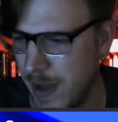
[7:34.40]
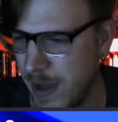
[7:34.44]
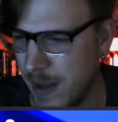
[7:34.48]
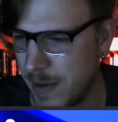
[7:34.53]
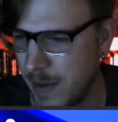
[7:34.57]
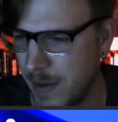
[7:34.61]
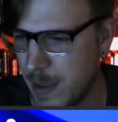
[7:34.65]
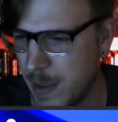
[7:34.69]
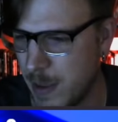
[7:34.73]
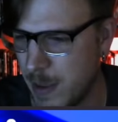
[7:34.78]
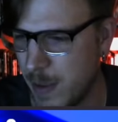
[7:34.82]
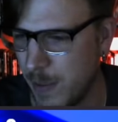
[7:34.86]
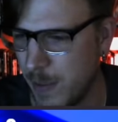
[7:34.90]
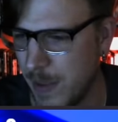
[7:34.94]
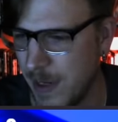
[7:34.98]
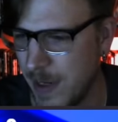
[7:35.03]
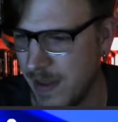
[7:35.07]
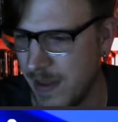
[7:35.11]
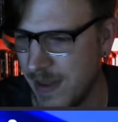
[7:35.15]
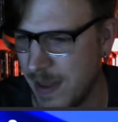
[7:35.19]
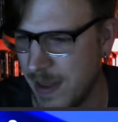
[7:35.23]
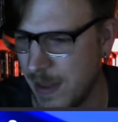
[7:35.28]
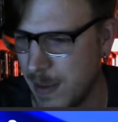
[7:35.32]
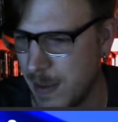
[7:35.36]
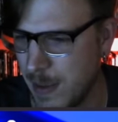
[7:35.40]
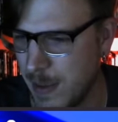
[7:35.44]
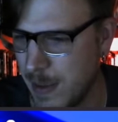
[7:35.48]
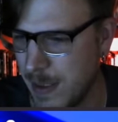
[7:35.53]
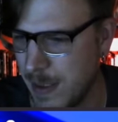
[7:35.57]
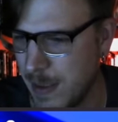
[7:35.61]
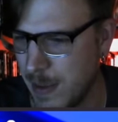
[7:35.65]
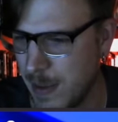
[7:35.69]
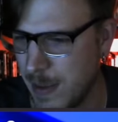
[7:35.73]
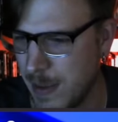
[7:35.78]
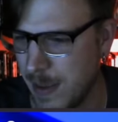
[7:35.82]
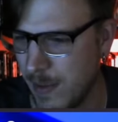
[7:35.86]
Elkin's career thinks that
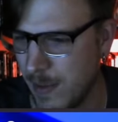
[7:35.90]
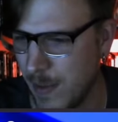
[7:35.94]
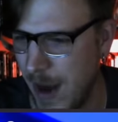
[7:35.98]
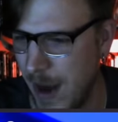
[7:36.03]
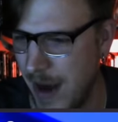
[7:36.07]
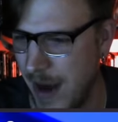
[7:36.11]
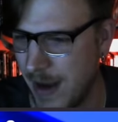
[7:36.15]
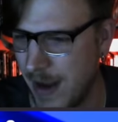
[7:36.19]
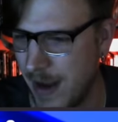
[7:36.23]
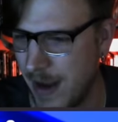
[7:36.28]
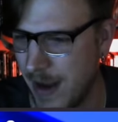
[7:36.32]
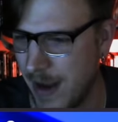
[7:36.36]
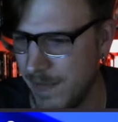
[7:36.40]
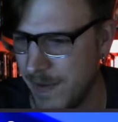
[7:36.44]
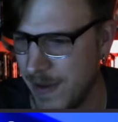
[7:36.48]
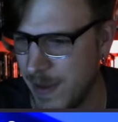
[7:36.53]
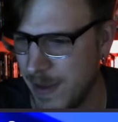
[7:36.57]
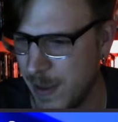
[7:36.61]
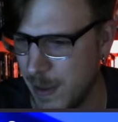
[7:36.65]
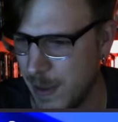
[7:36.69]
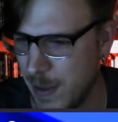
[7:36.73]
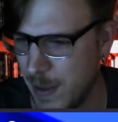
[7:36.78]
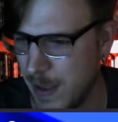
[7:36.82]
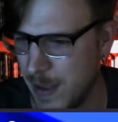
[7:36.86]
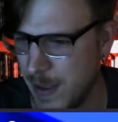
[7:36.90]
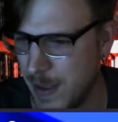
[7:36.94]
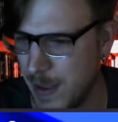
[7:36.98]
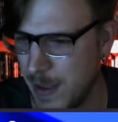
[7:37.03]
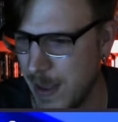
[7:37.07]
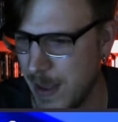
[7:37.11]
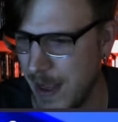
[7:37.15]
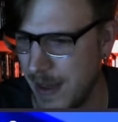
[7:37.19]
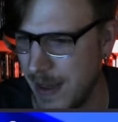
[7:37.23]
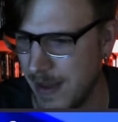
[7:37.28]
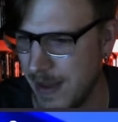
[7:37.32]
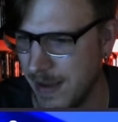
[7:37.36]
he's going to ride off into the
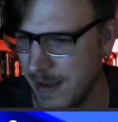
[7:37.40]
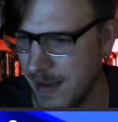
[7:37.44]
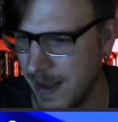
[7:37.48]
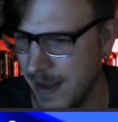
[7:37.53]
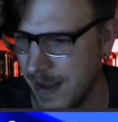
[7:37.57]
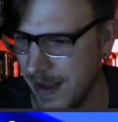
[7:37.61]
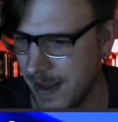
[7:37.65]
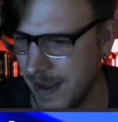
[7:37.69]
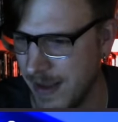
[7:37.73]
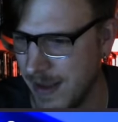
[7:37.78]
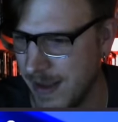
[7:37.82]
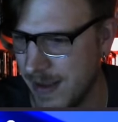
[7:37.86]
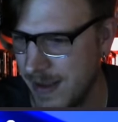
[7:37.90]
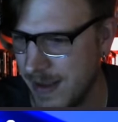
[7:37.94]
sunset and like